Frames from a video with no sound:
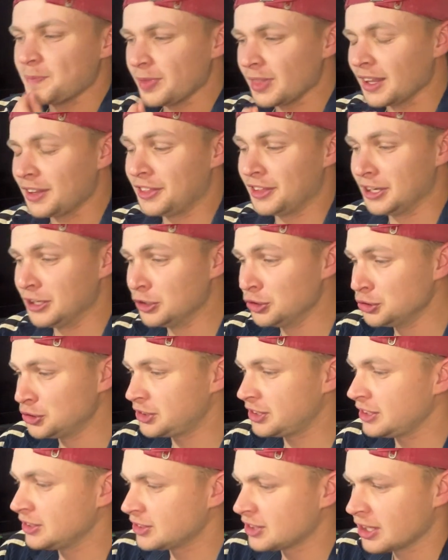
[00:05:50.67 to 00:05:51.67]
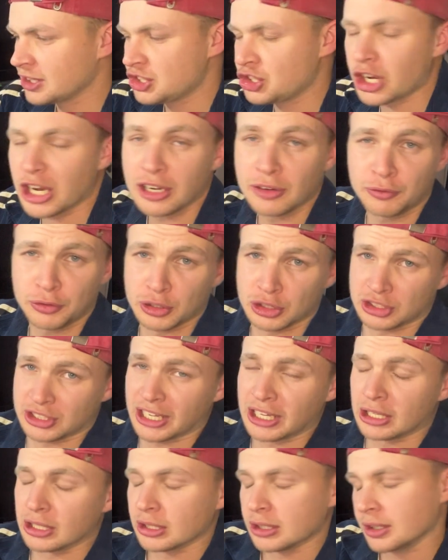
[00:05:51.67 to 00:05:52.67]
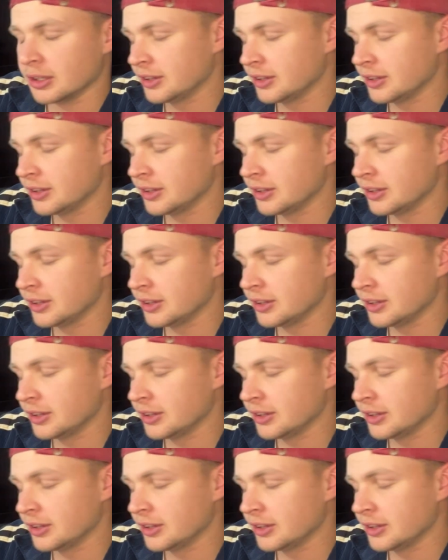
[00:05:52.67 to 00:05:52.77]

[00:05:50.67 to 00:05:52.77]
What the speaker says: Lucies, Shannon Frizzell.